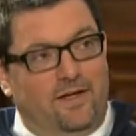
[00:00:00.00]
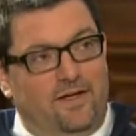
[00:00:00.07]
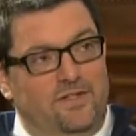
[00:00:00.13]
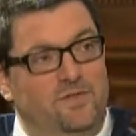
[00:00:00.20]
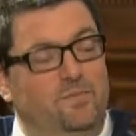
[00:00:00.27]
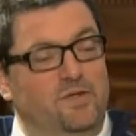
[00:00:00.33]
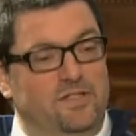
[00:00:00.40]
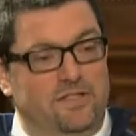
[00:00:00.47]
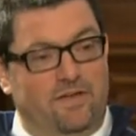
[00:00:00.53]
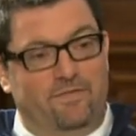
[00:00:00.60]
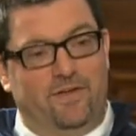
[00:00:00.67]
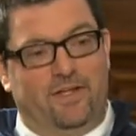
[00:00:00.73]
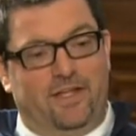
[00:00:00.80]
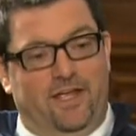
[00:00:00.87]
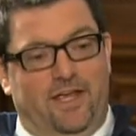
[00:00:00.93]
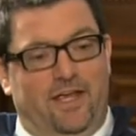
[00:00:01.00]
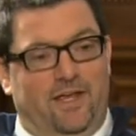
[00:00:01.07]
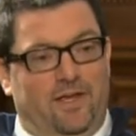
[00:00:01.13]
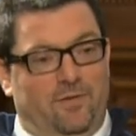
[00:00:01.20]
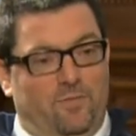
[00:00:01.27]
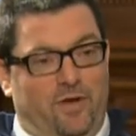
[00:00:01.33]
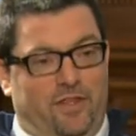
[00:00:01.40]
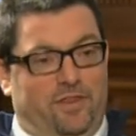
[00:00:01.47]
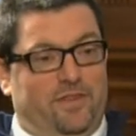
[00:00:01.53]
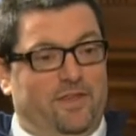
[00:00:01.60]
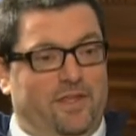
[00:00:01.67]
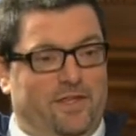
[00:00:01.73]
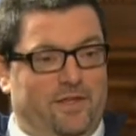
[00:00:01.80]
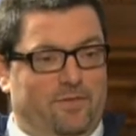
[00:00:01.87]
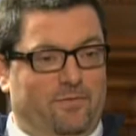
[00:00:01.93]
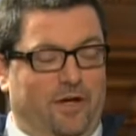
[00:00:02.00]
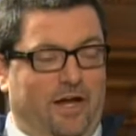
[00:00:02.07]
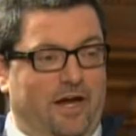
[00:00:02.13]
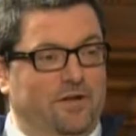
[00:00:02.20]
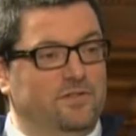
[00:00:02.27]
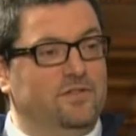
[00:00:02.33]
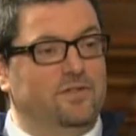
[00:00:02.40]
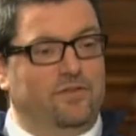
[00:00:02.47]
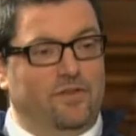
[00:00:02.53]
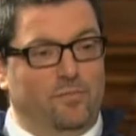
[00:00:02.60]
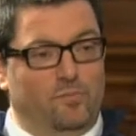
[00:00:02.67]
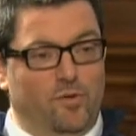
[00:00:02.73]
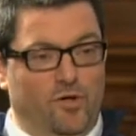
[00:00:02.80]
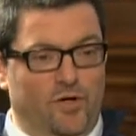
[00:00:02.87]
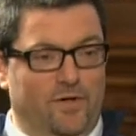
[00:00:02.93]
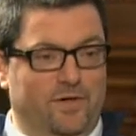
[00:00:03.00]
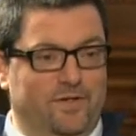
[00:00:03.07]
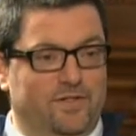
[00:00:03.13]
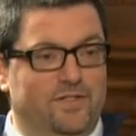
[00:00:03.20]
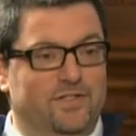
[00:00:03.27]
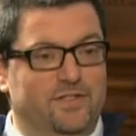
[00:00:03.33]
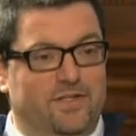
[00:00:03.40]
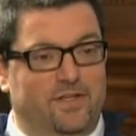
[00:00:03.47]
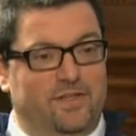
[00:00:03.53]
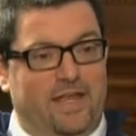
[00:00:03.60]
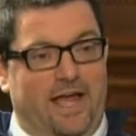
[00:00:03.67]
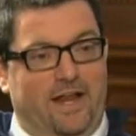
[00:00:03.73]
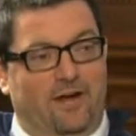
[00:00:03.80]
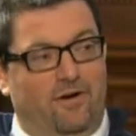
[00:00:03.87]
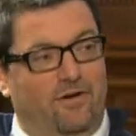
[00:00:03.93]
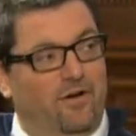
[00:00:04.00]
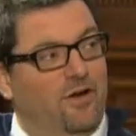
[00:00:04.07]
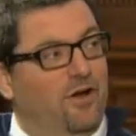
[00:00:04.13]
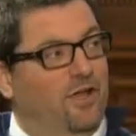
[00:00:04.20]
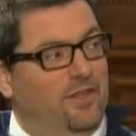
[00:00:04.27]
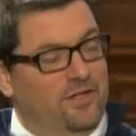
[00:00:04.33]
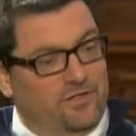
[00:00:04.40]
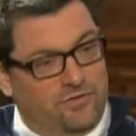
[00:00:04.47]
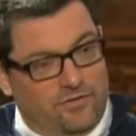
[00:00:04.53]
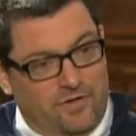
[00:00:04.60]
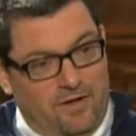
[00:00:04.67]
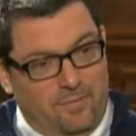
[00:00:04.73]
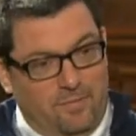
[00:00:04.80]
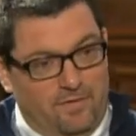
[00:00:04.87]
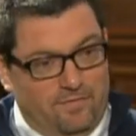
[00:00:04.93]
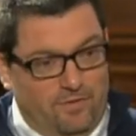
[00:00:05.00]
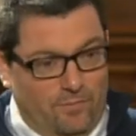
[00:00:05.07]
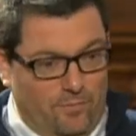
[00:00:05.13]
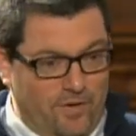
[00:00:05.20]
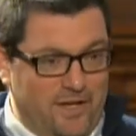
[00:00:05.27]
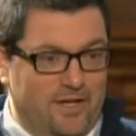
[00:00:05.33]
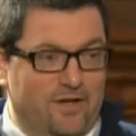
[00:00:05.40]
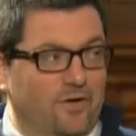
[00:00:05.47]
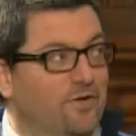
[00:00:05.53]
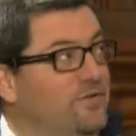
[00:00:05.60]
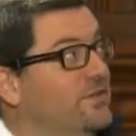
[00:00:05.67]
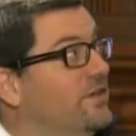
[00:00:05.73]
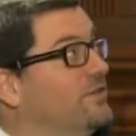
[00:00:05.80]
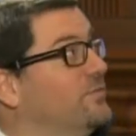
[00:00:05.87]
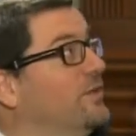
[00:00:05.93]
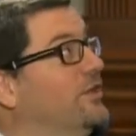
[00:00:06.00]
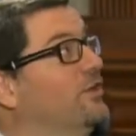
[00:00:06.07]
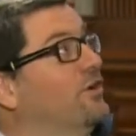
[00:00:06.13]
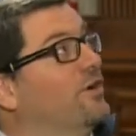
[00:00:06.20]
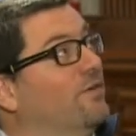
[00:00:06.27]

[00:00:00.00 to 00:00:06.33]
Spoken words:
specifically with regards to the birds that are on the trim of the windows as we look